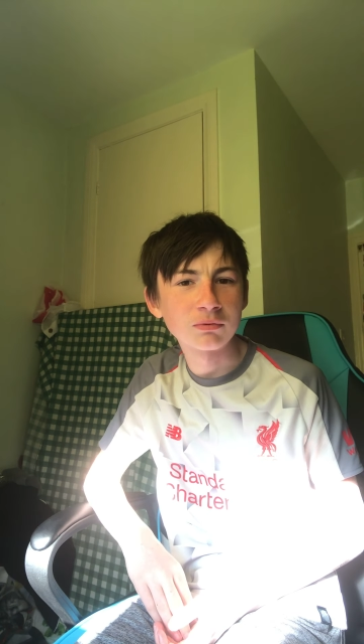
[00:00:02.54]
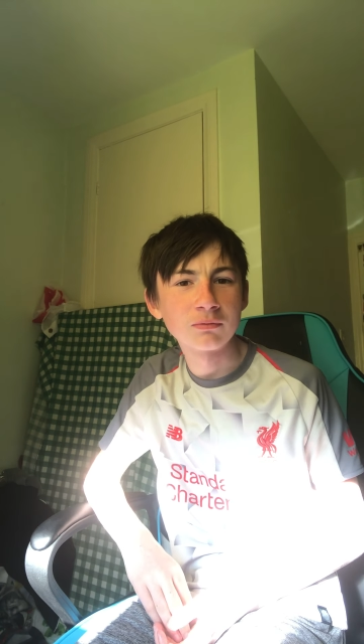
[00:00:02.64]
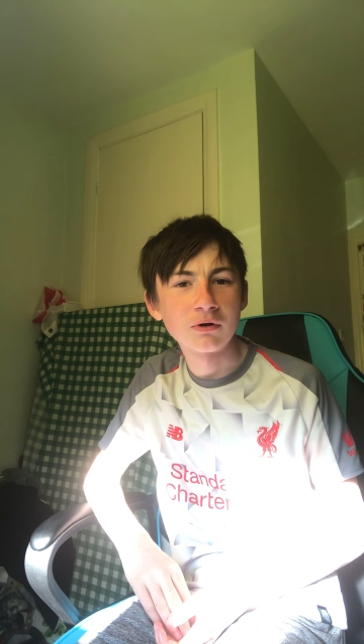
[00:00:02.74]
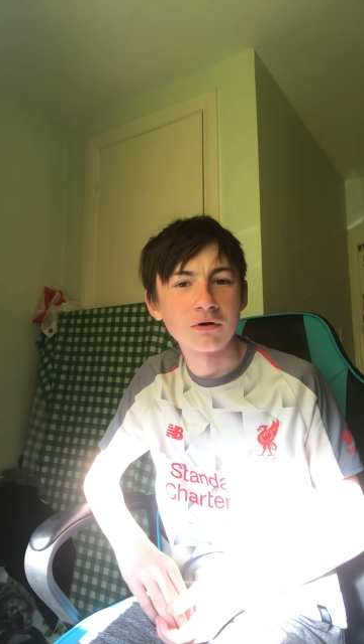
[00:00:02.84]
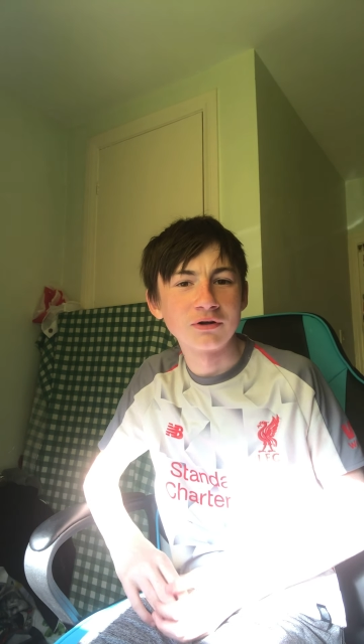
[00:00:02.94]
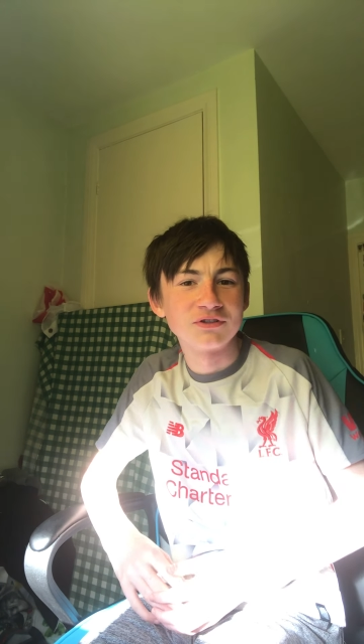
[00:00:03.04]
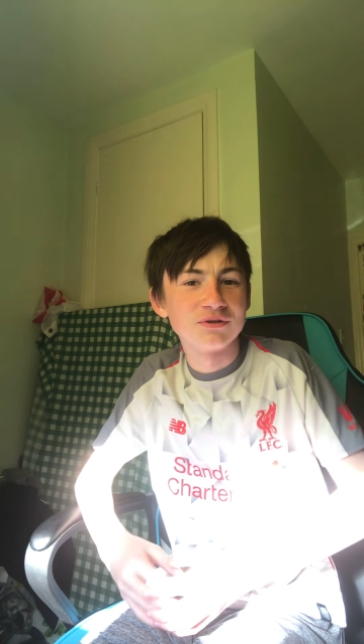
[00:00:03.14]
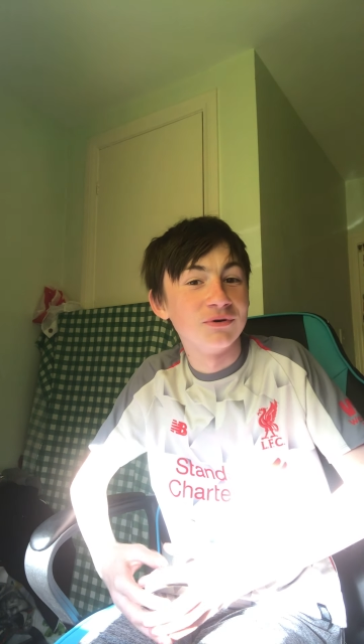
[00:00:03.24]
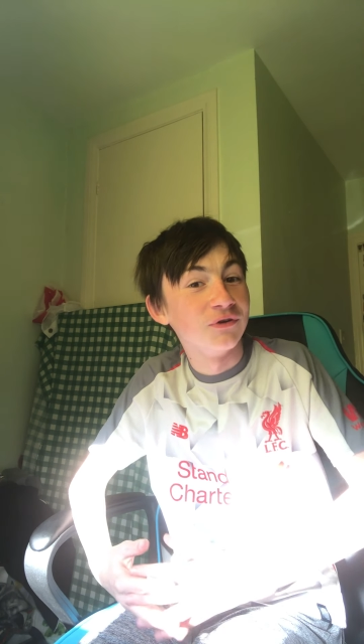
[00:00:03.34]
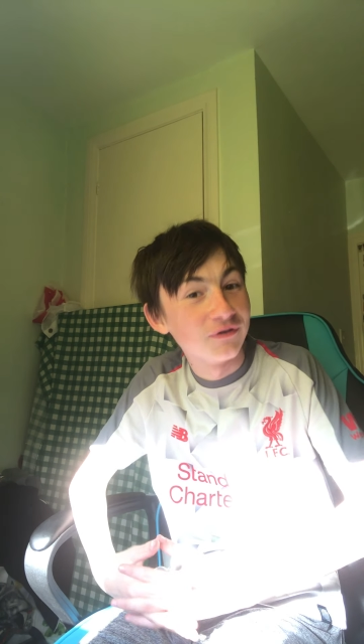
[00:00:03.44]
along
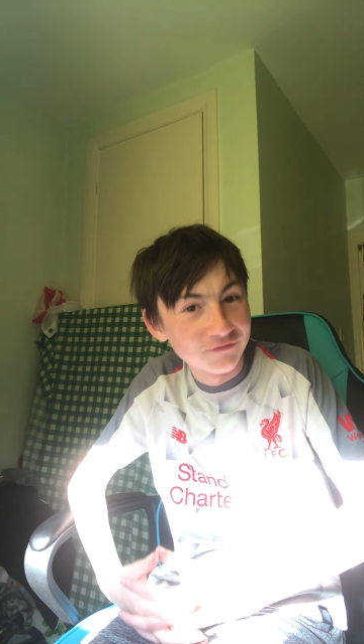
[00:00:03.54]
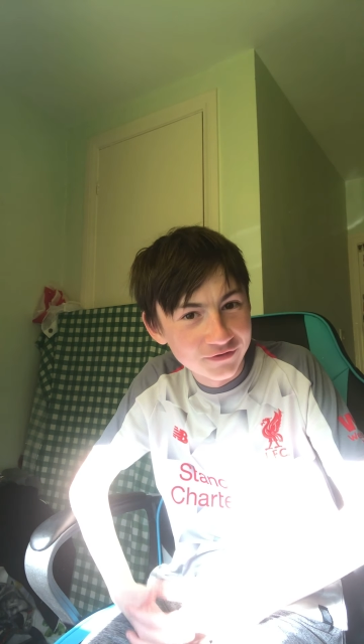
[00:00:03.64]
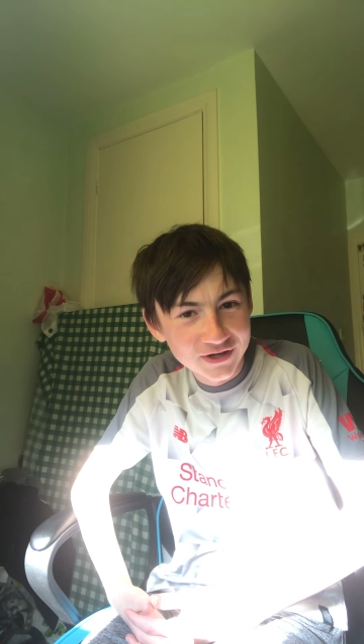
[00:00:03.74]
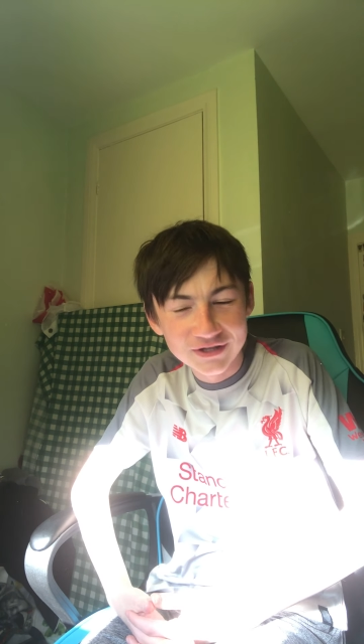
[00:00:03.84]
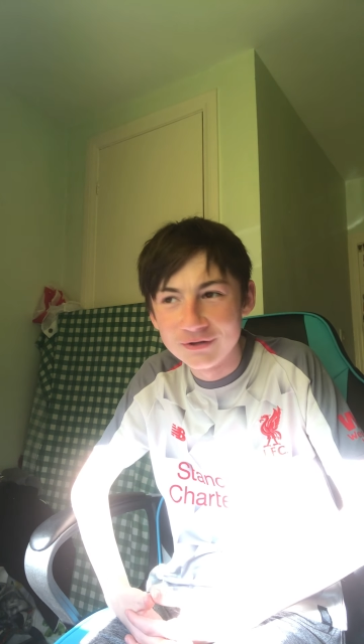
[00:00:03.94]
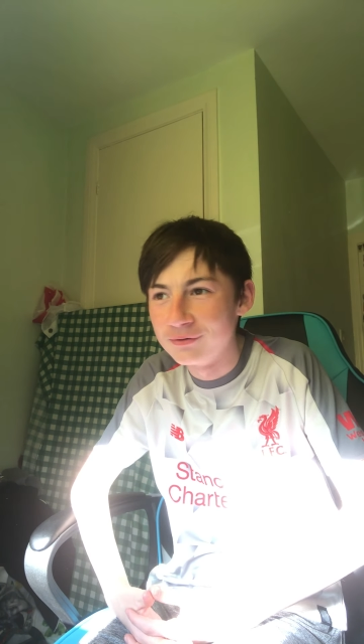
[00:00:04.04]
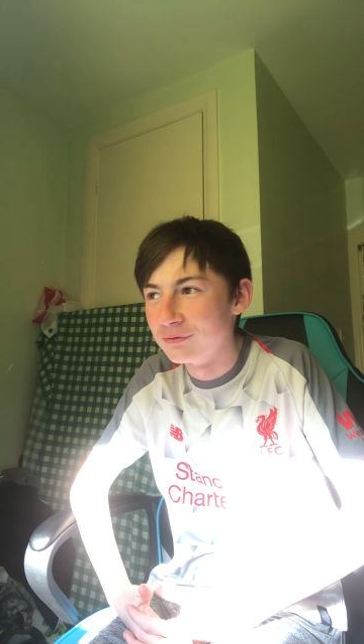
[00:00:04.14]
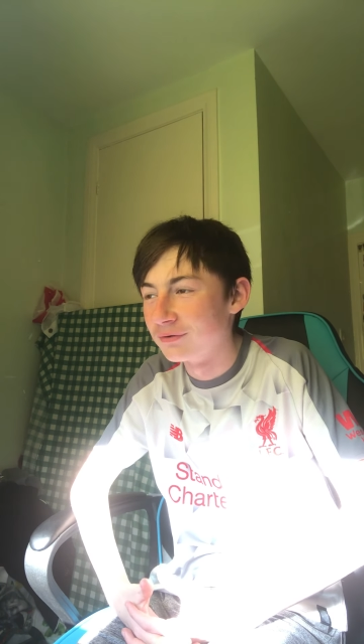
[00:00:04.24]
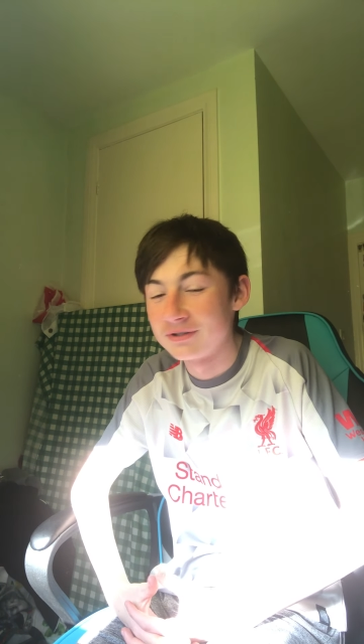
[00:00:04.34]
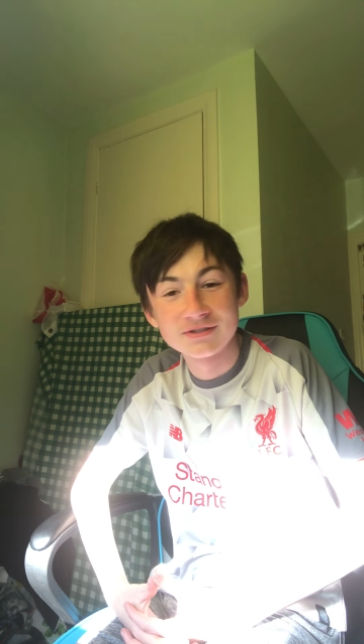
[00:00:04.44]
to another
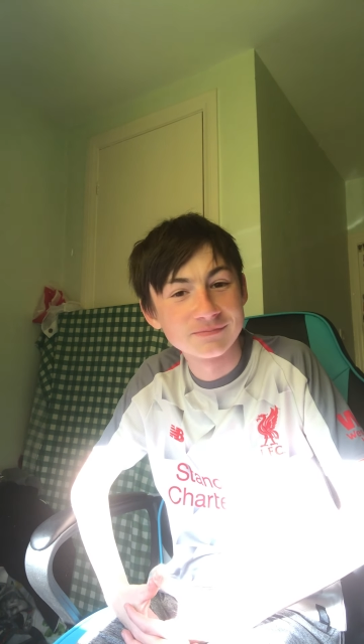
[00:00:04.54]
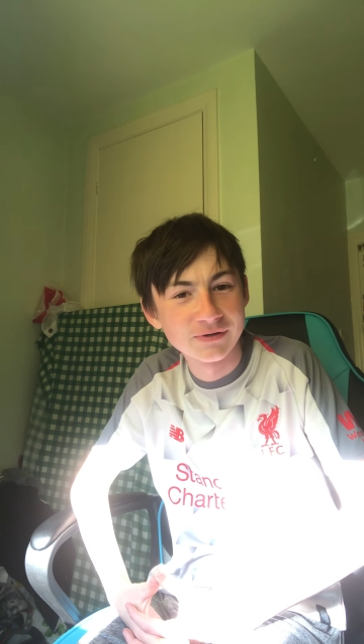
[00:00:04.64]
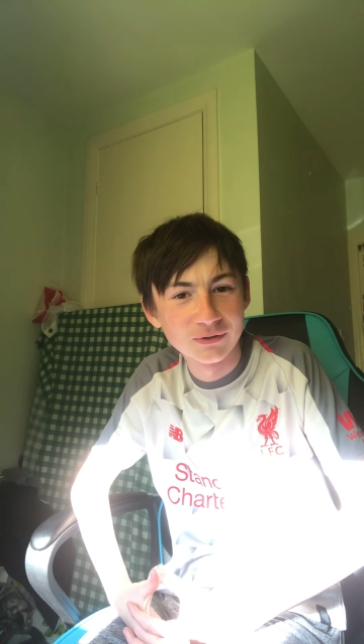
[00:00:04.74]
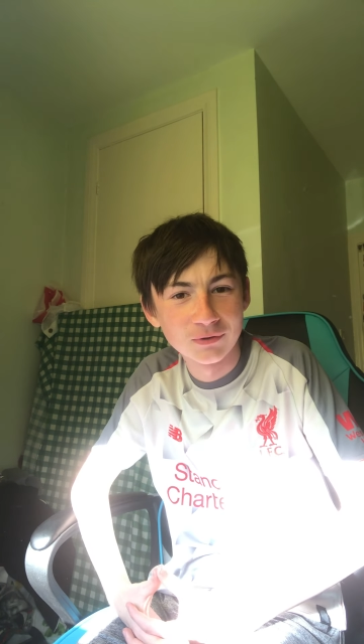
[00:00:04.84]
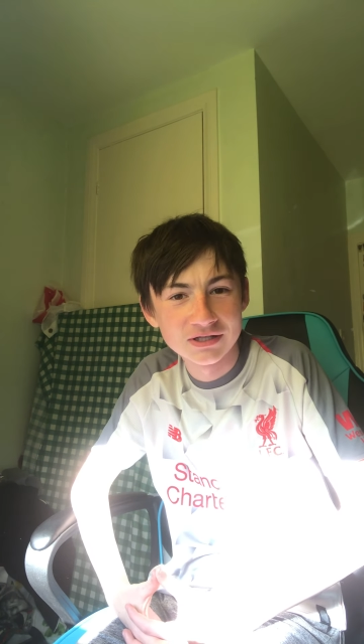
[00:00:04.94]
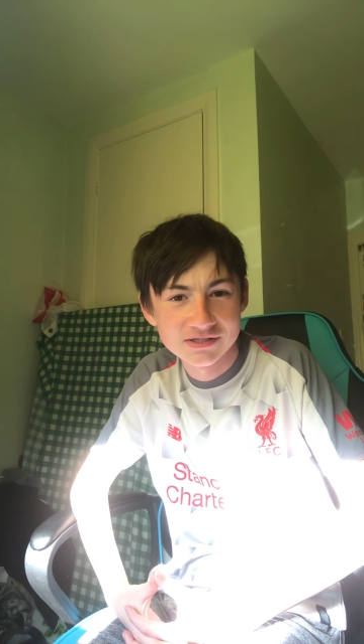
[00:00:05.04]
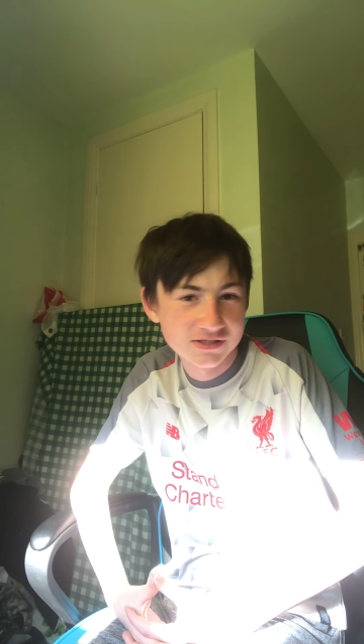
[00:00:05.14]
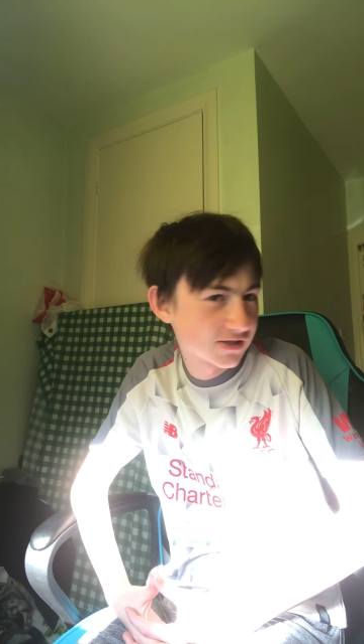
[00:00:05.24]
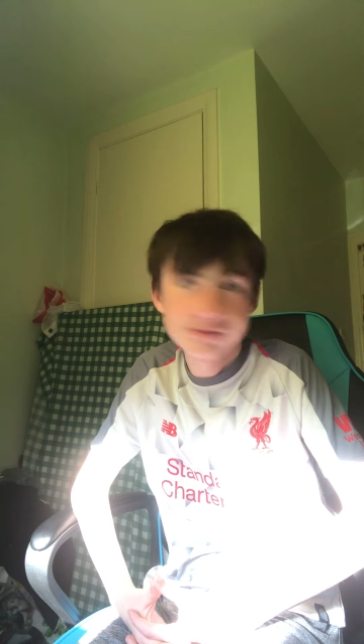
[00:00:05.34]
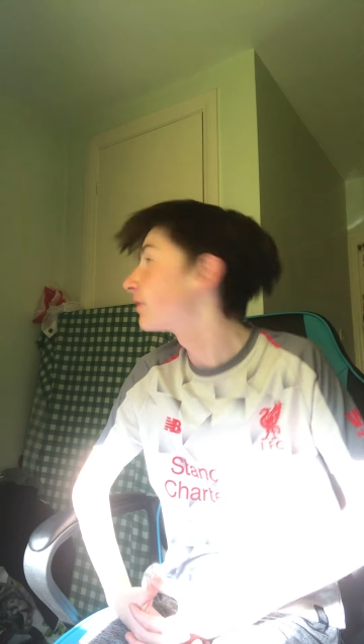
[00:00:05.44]
video. It's been a while since
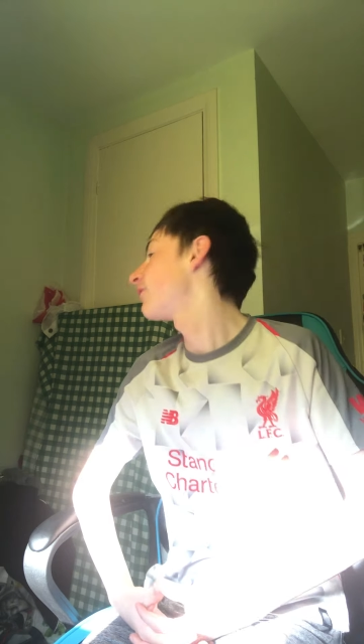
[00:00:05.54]
you've seen me